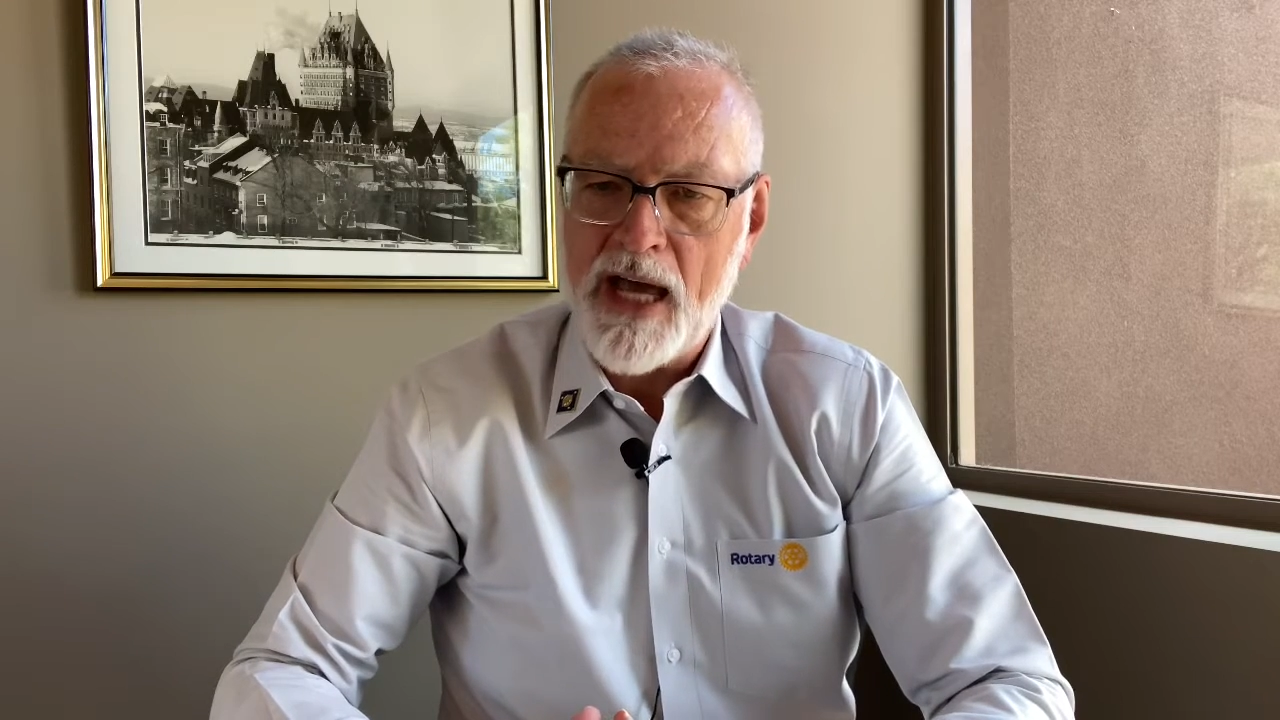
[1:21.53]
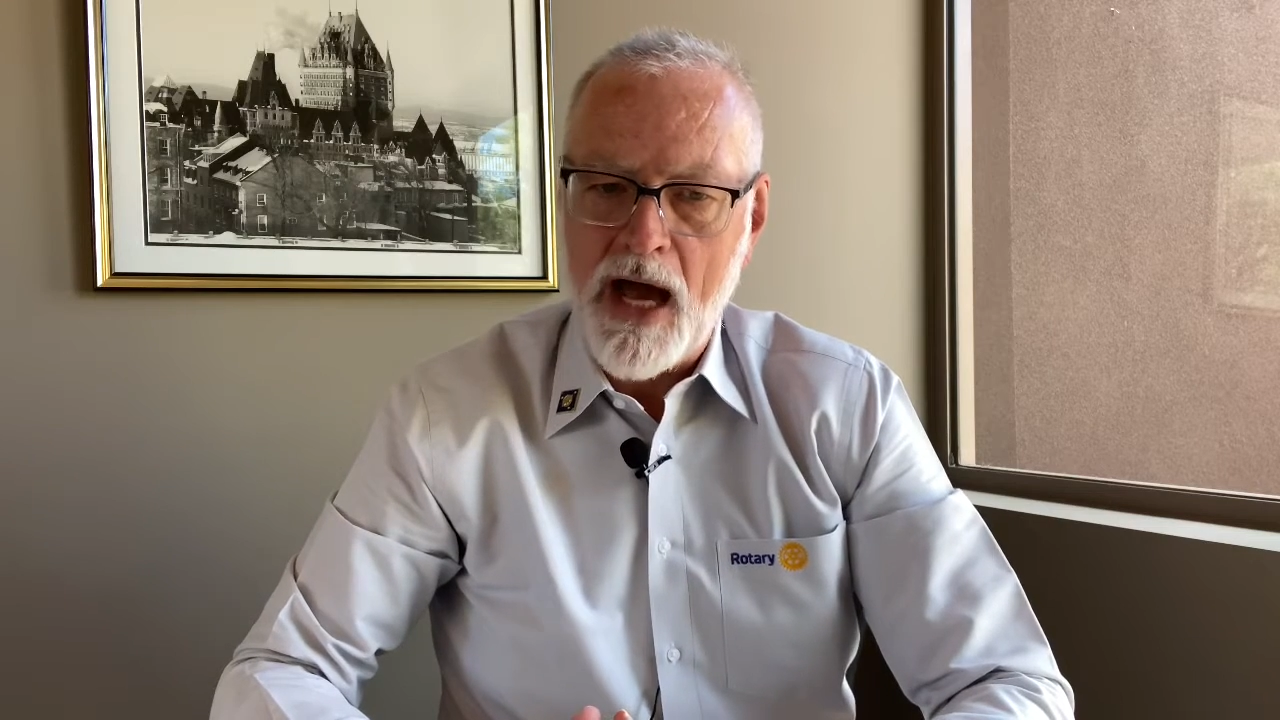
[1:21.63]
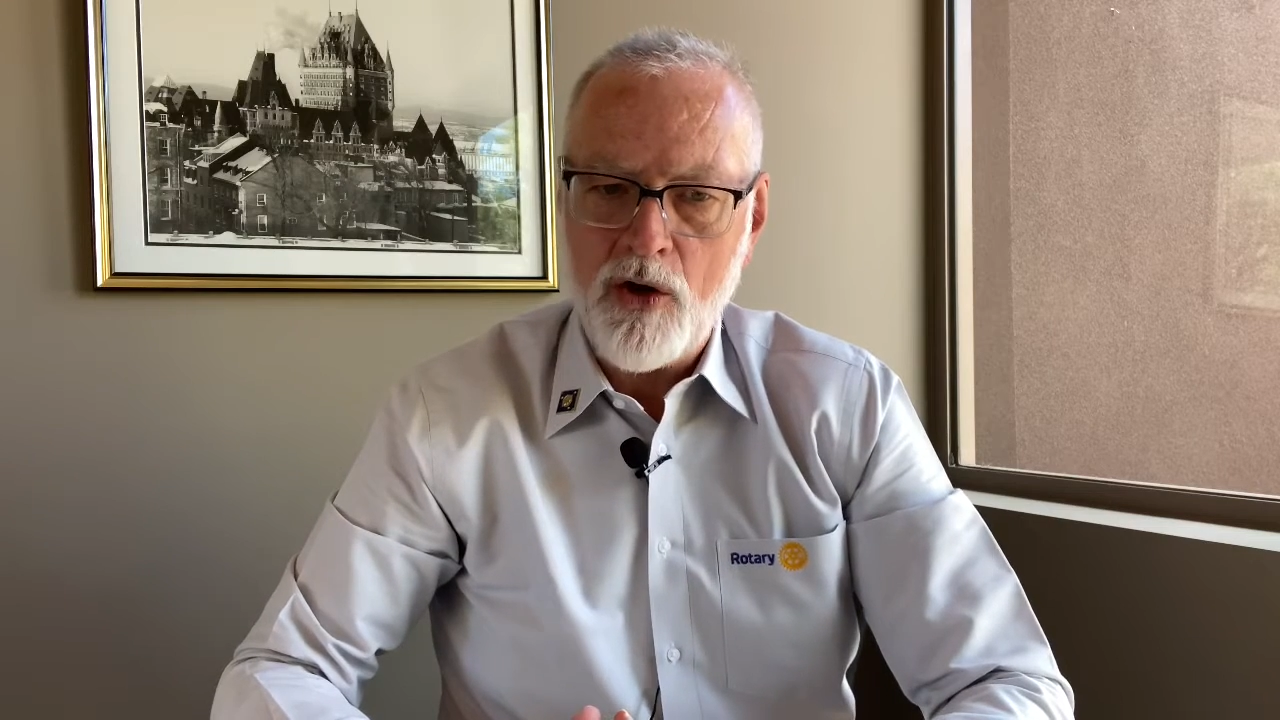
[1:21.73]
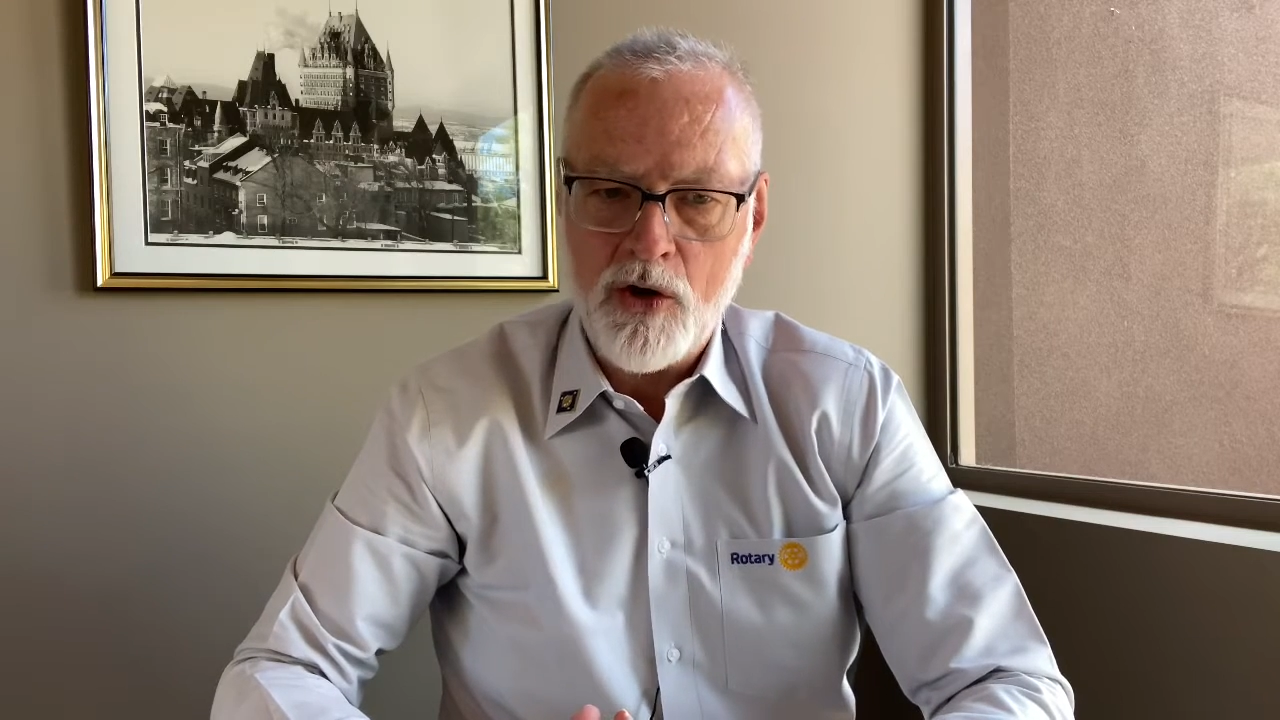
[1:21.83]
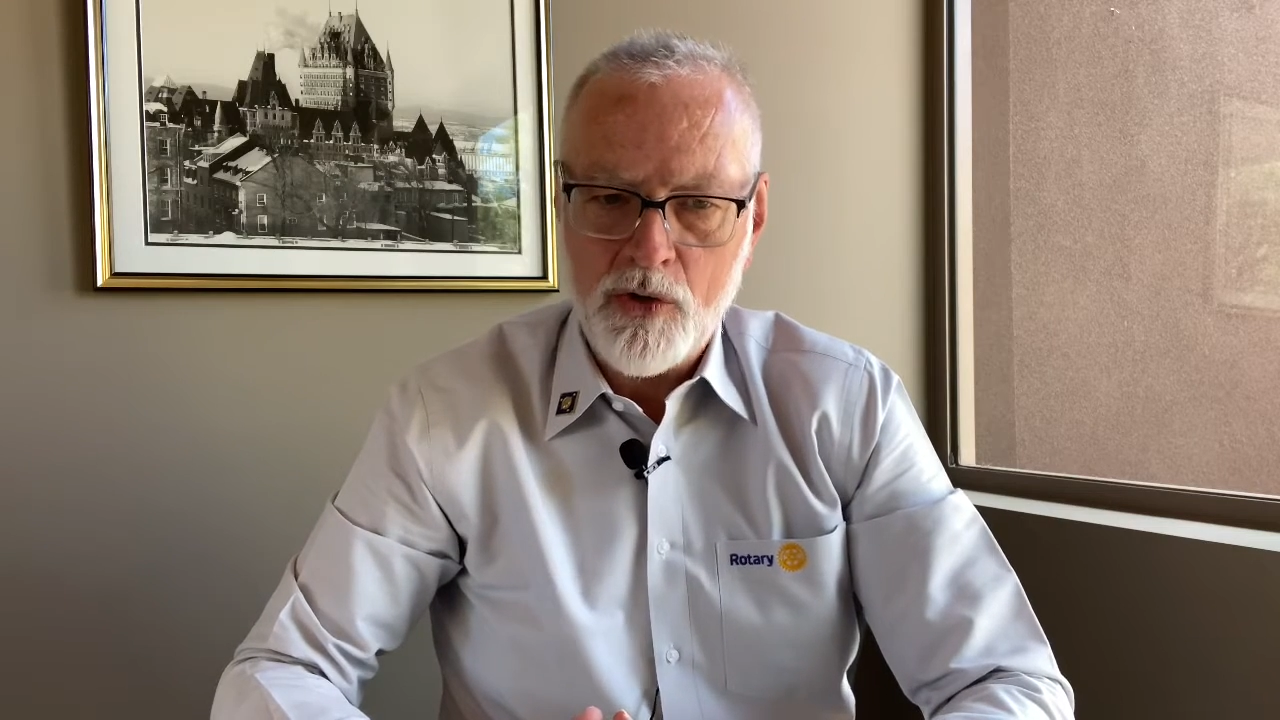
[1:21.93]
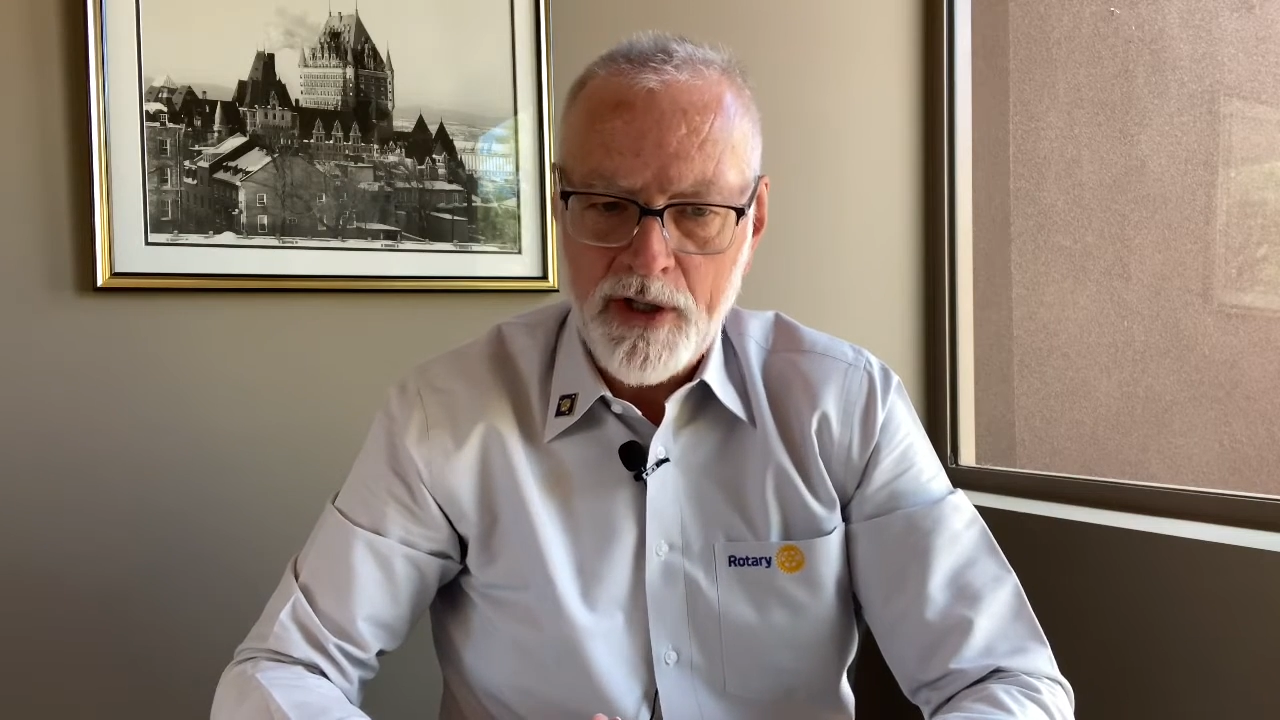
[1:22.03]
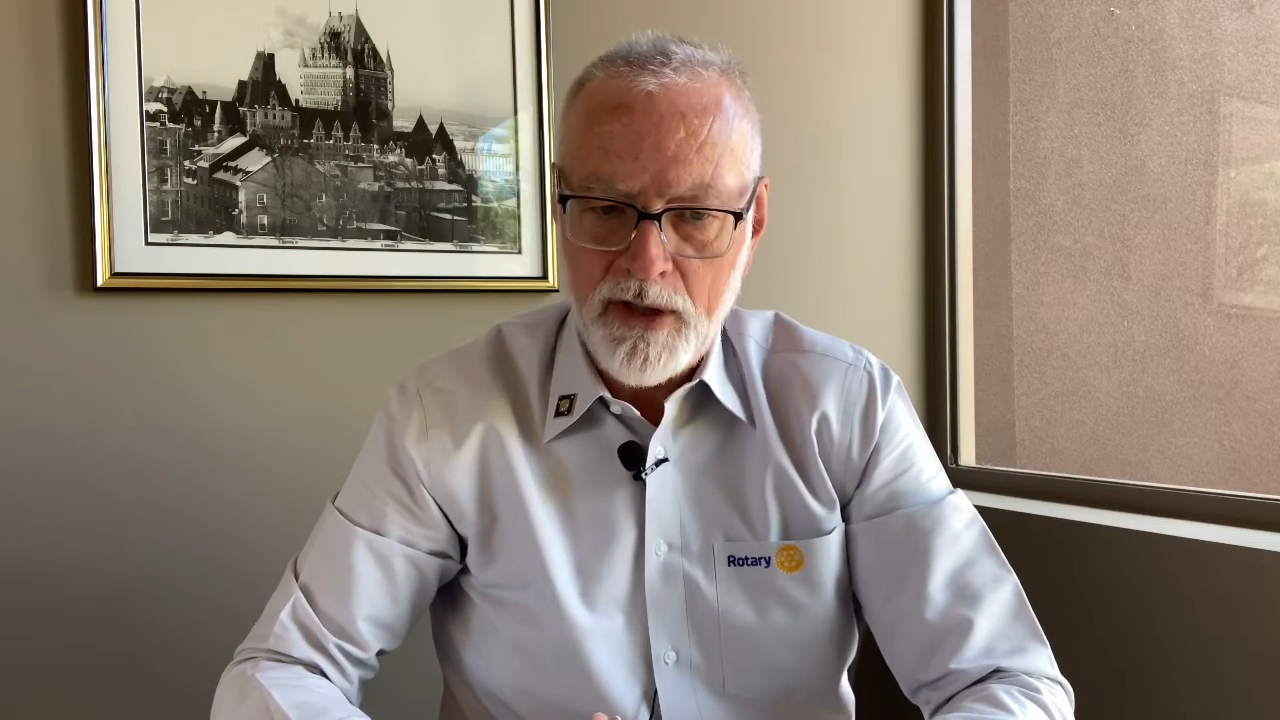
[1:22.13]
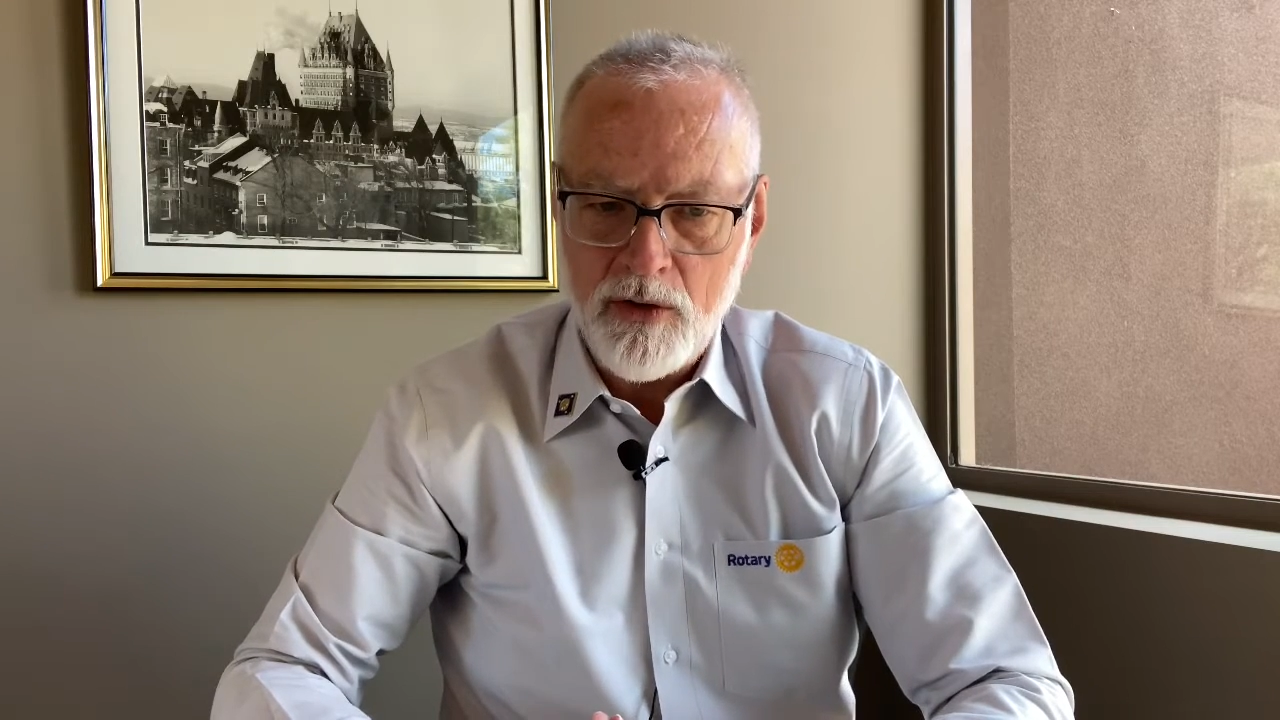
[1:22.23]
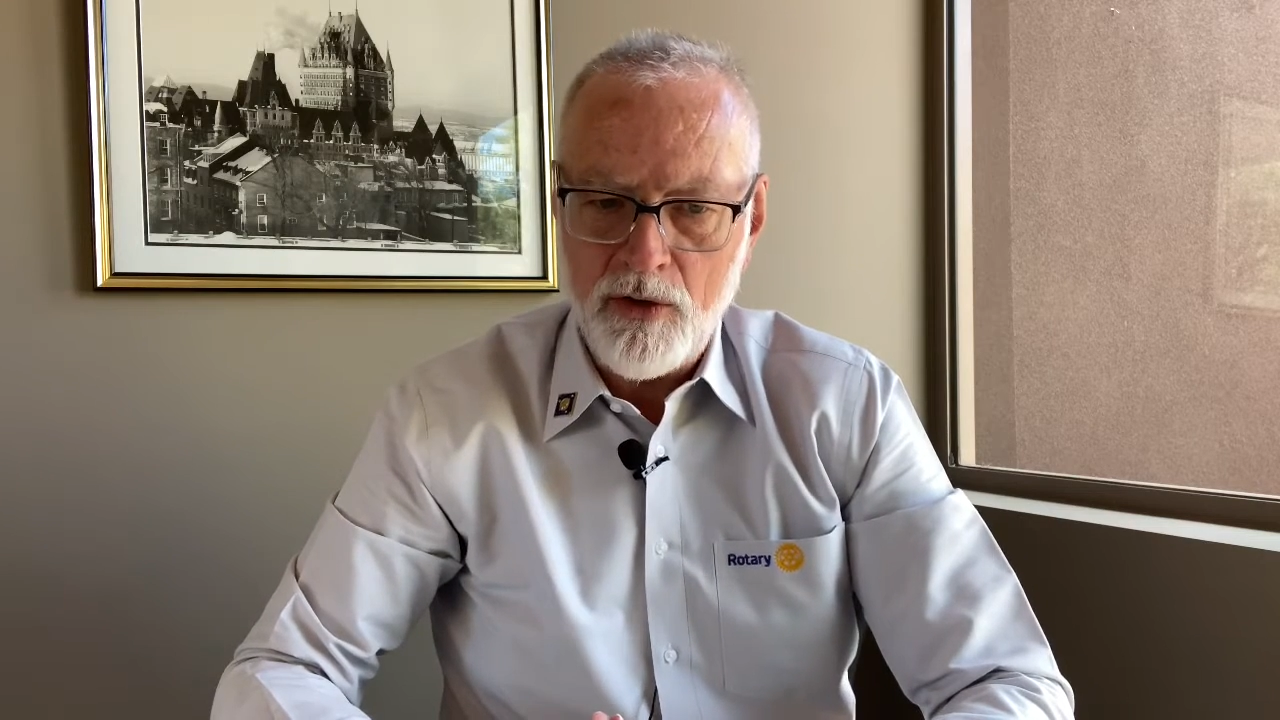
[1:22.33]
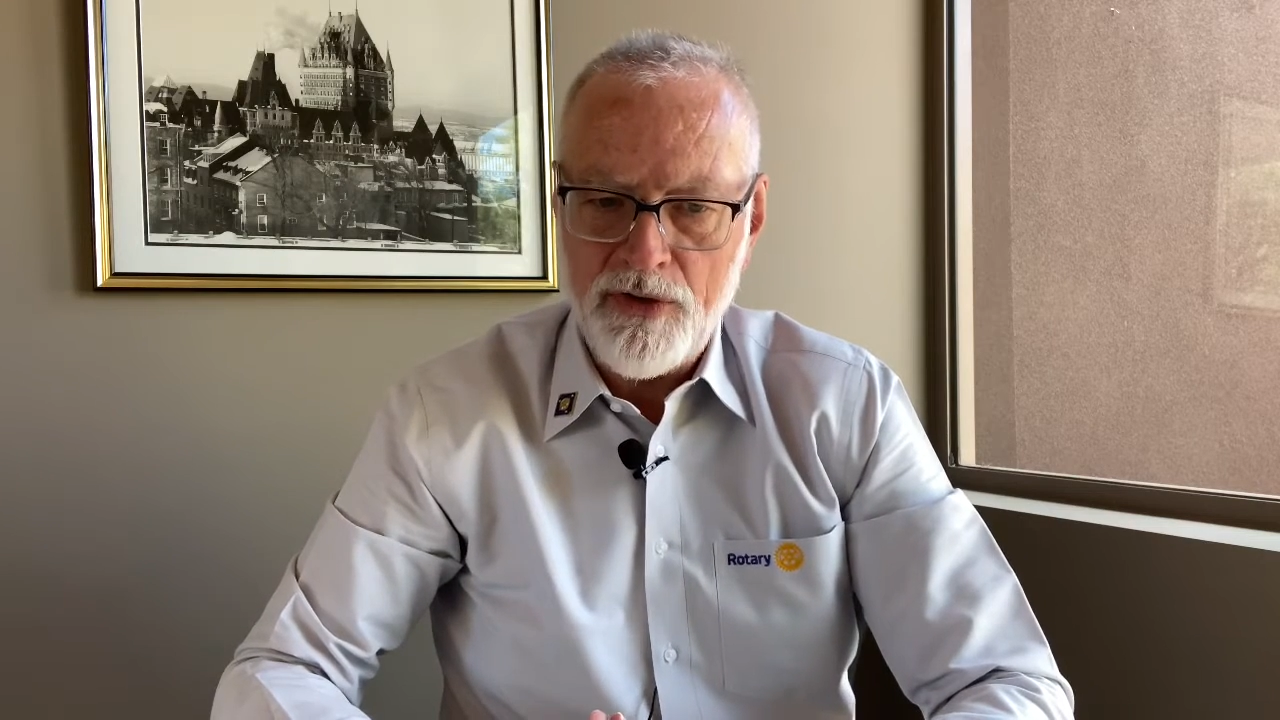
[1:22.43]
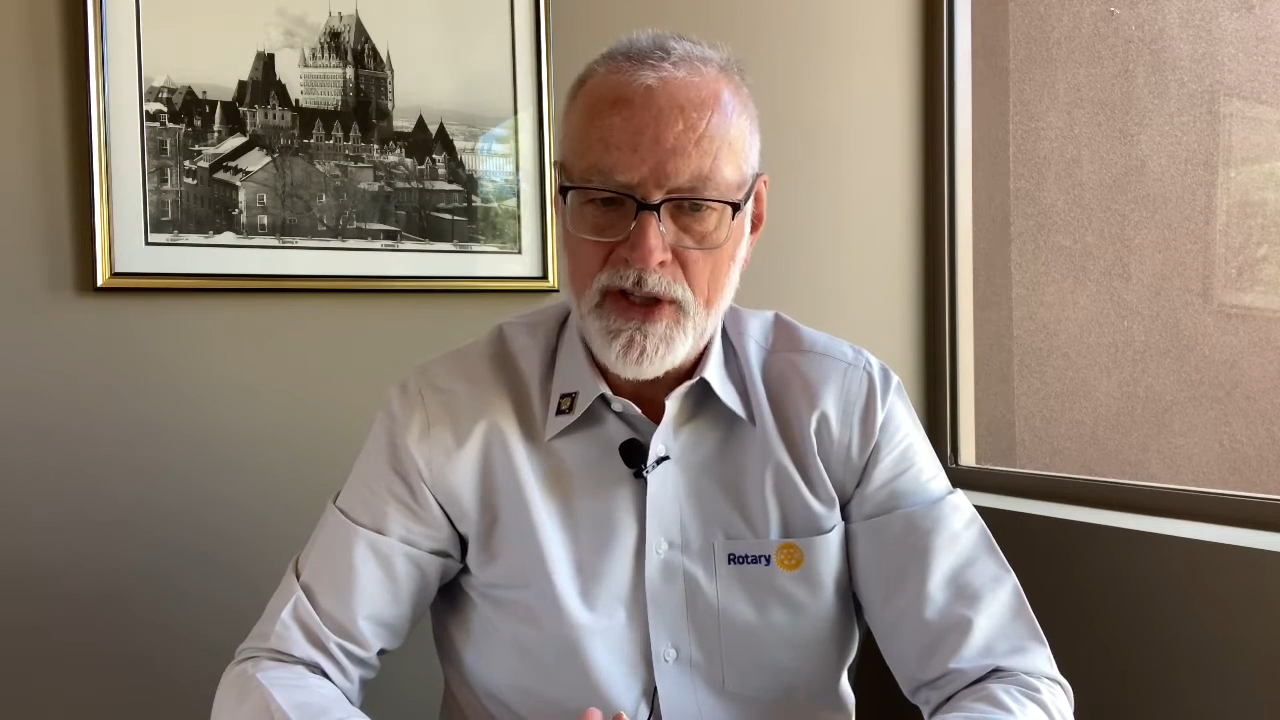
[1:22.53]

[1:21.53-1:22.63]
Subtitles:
how critical